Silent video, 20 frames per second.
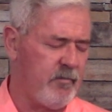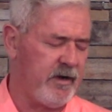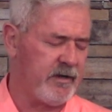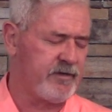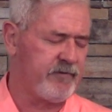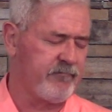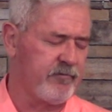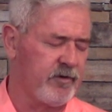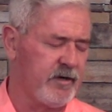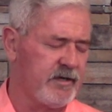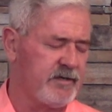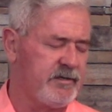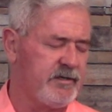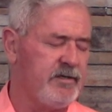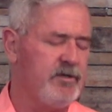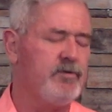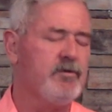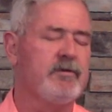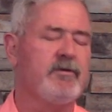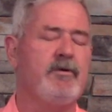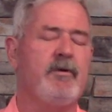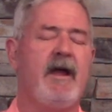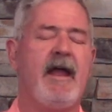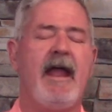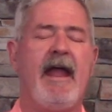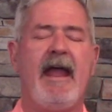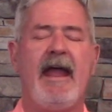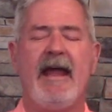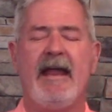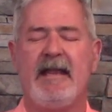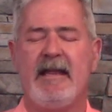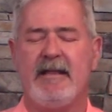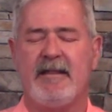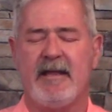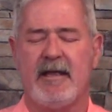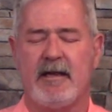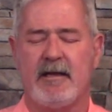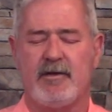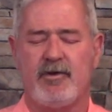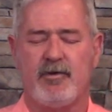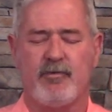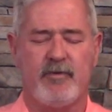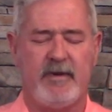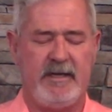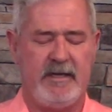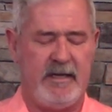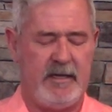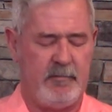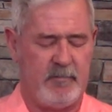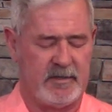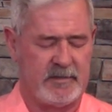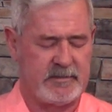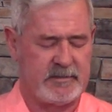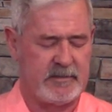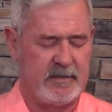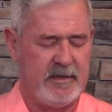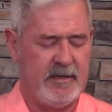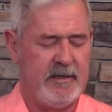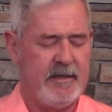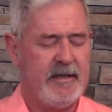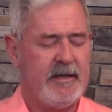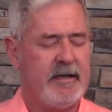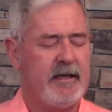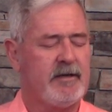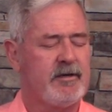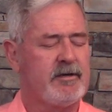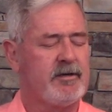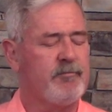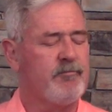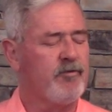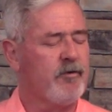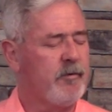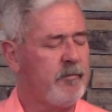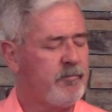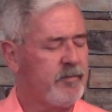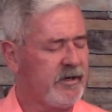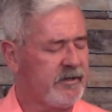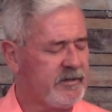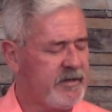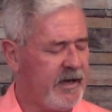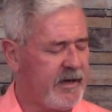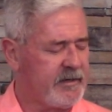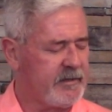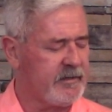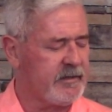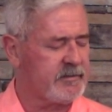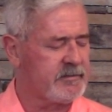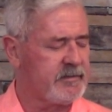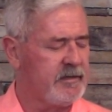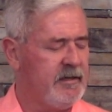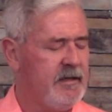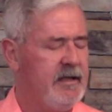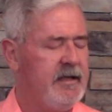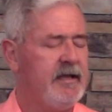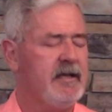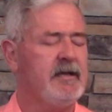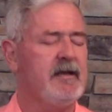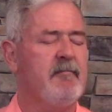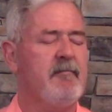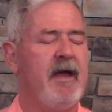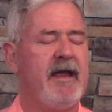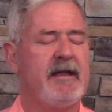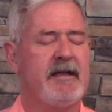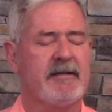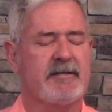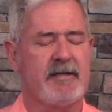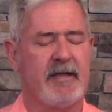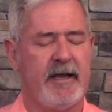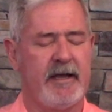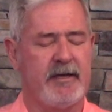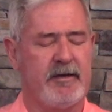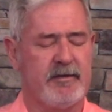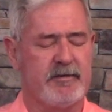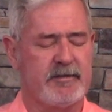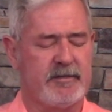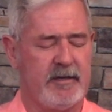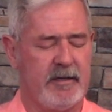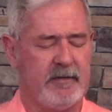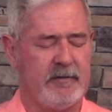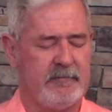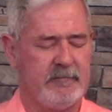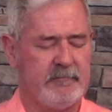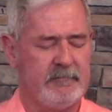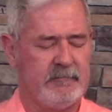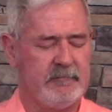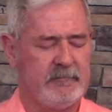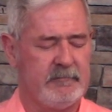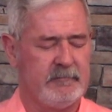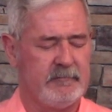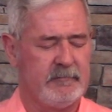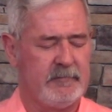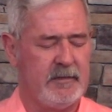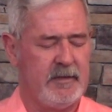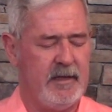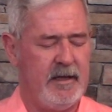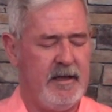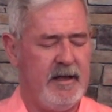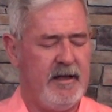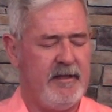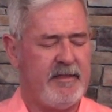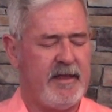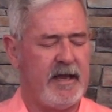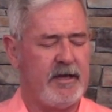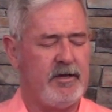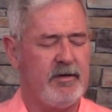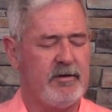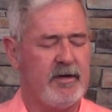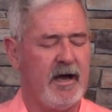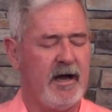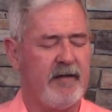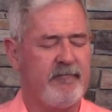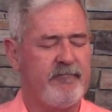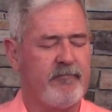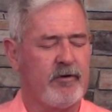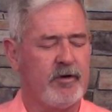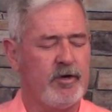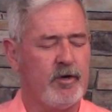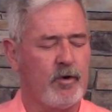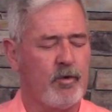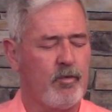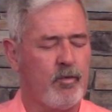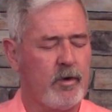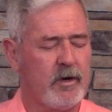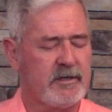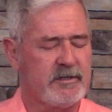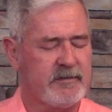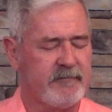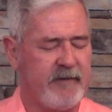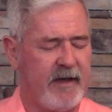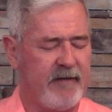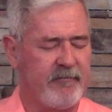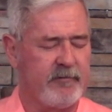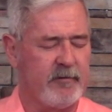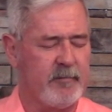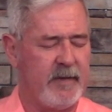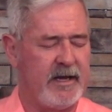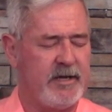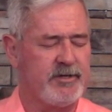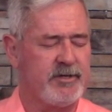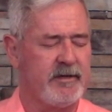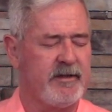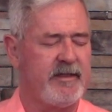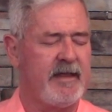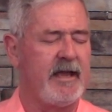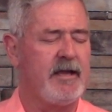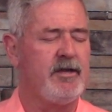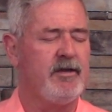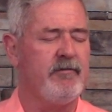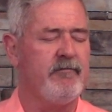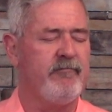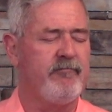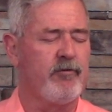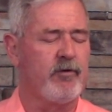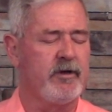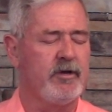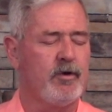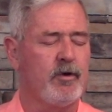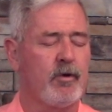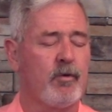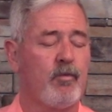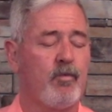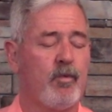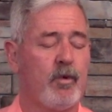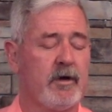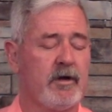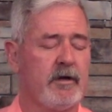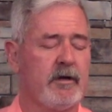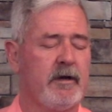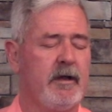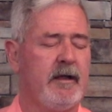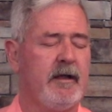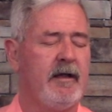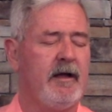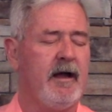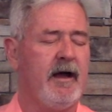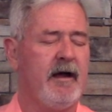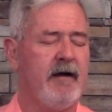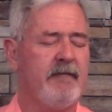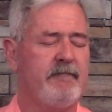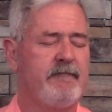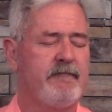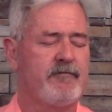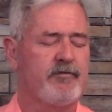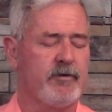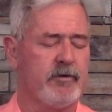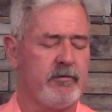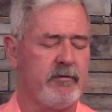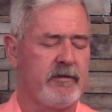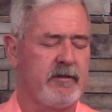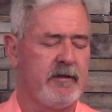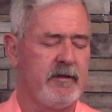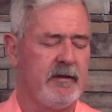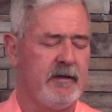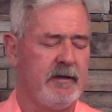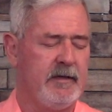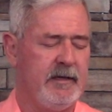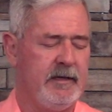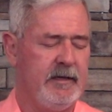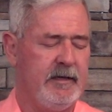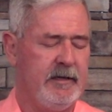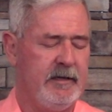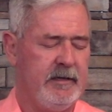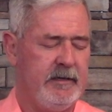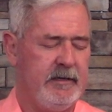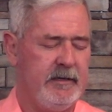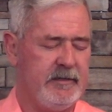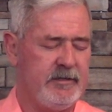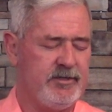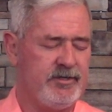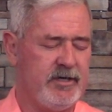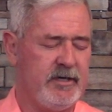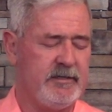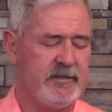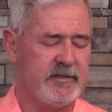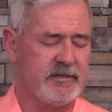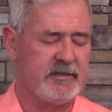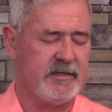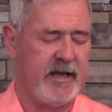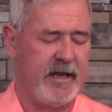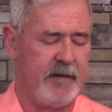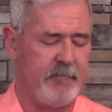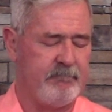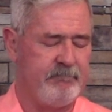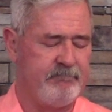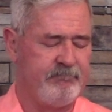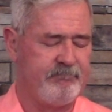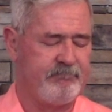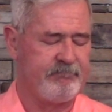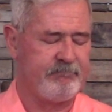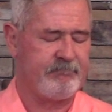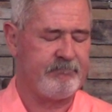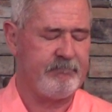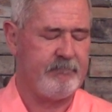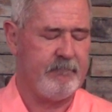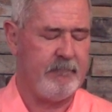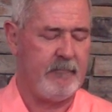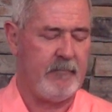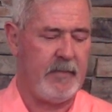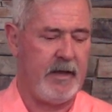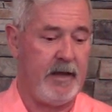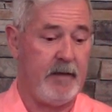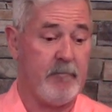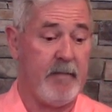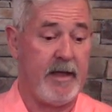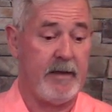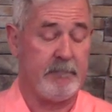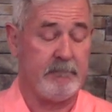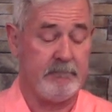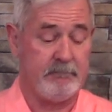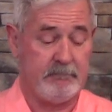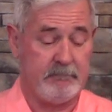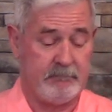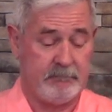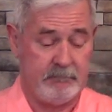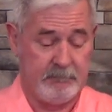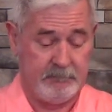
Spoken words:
much for us, that you will do anything to redeem us and to protect us and to make us like your son. Thank you, God, for your words of affirmation. Thank you for your word of truth. In Jesus' name, amen.